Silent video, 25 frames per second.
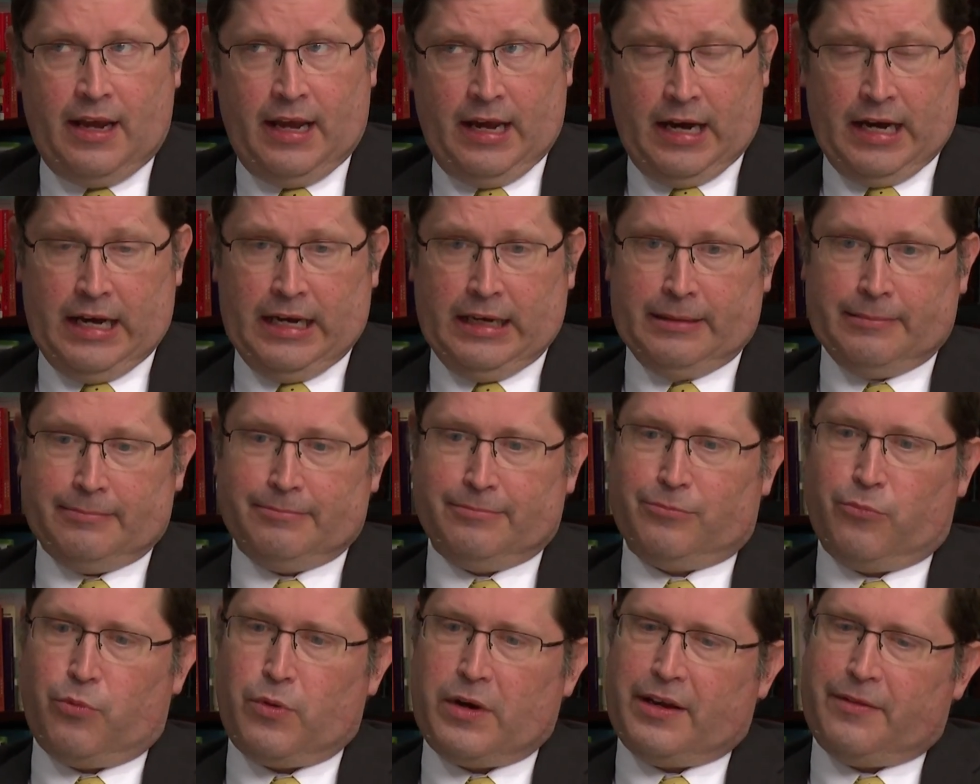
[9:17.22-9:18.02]

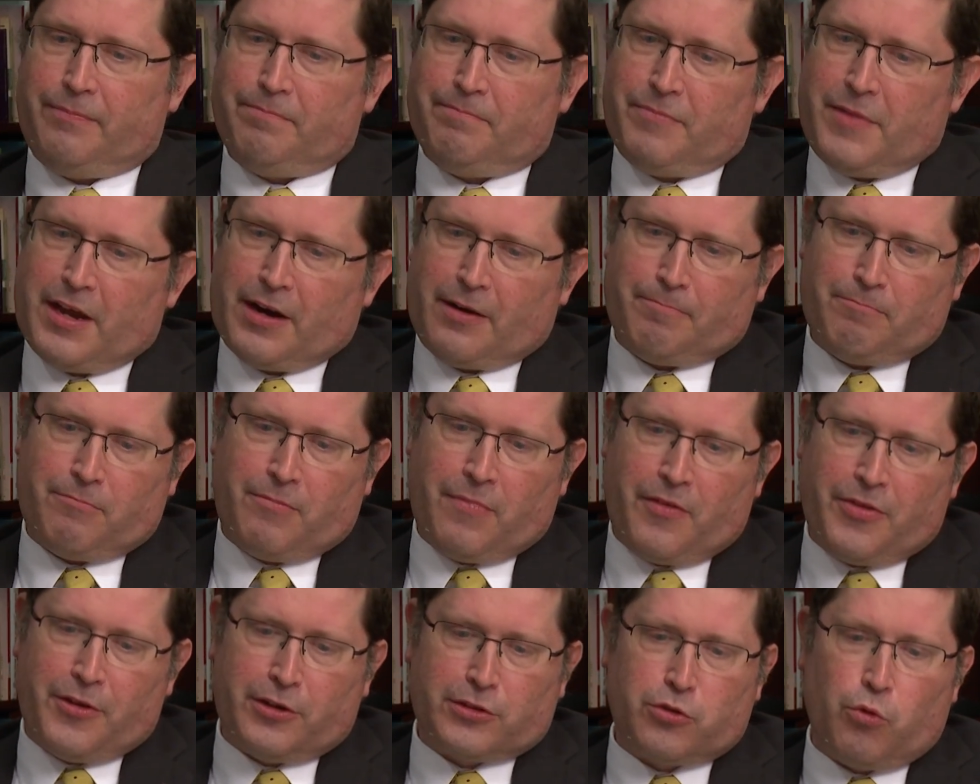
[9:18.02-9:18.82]

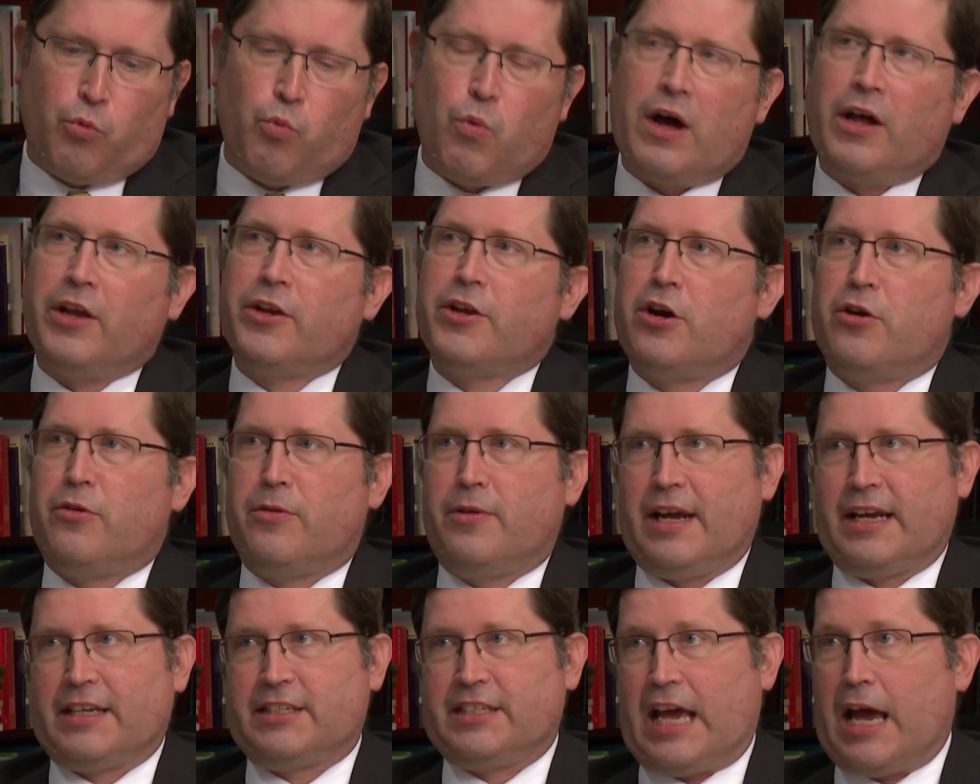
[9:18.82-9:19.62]
There's a
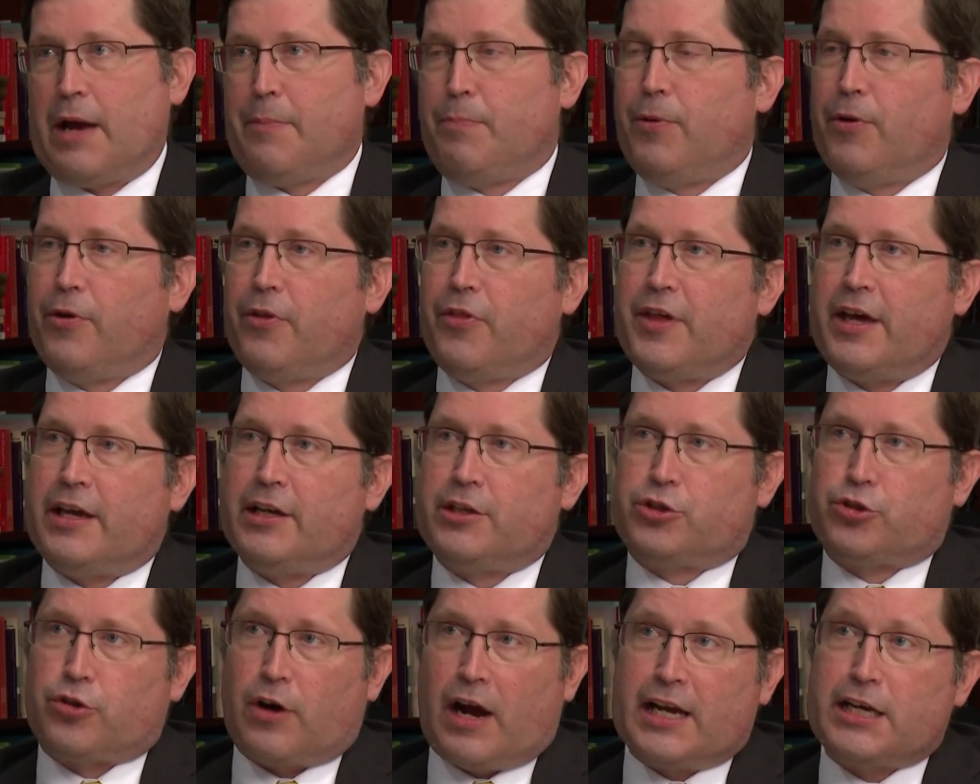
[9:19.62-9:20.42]
well-known example
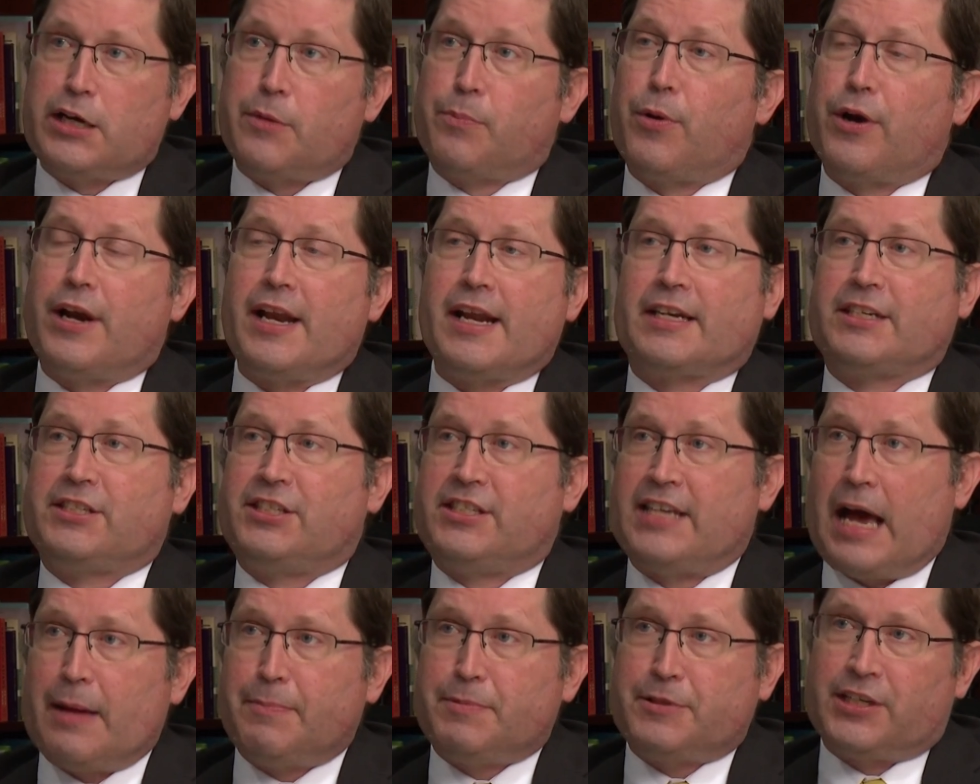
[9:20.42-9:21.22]
that tried to predict
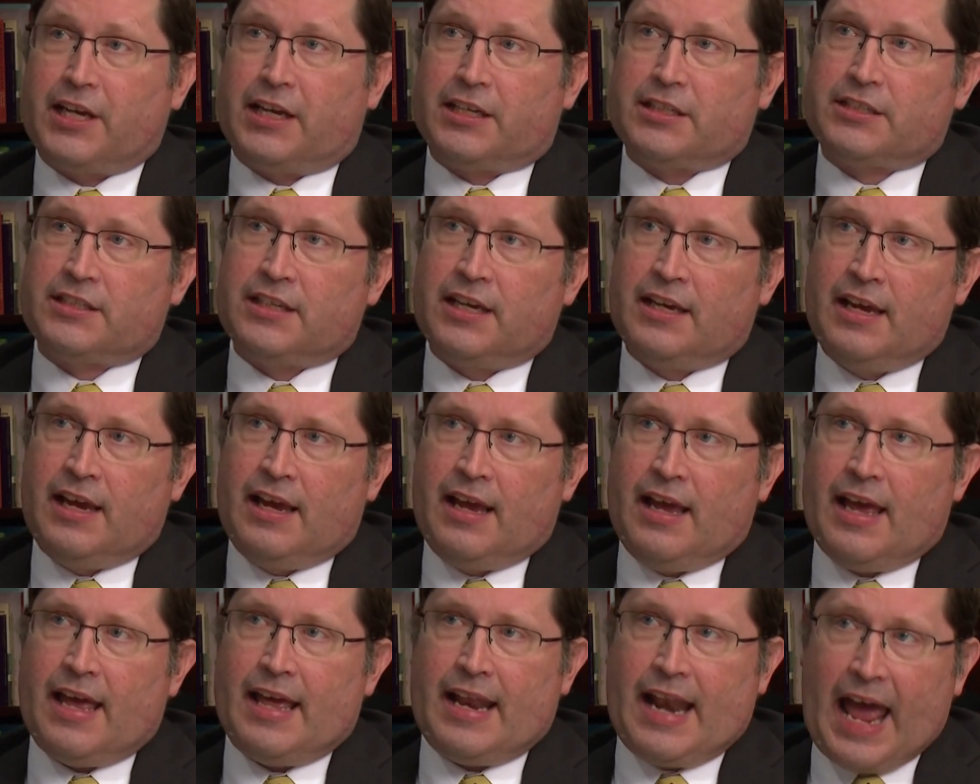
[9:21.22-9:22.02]
sepsis
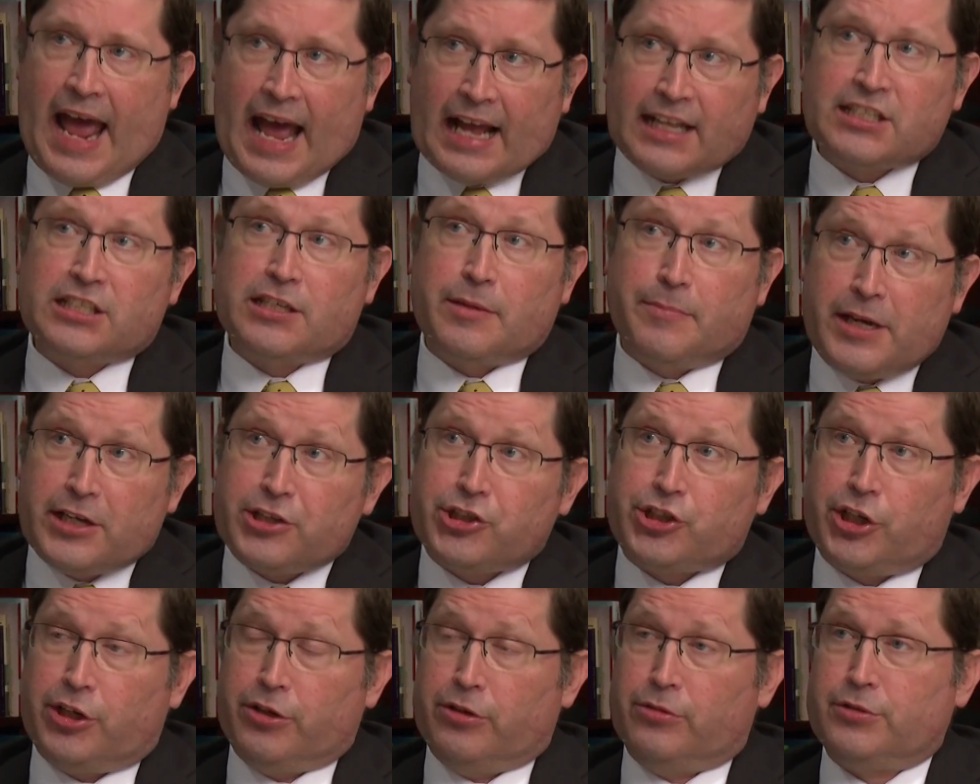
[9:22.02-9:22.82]
and had some
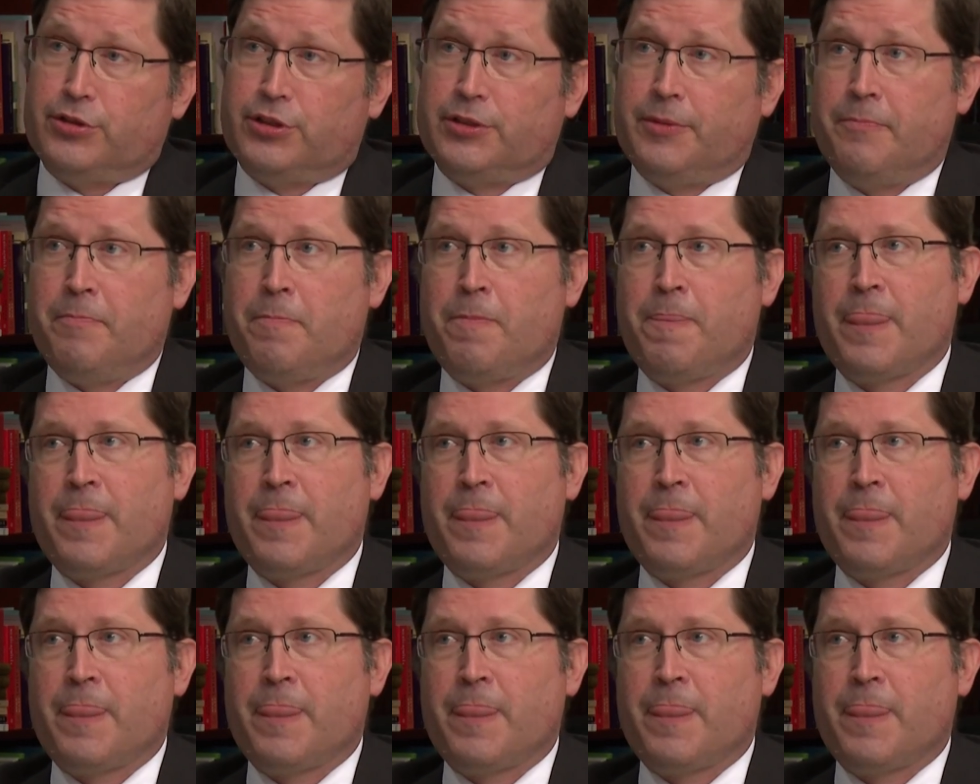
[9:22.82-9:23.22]
issues.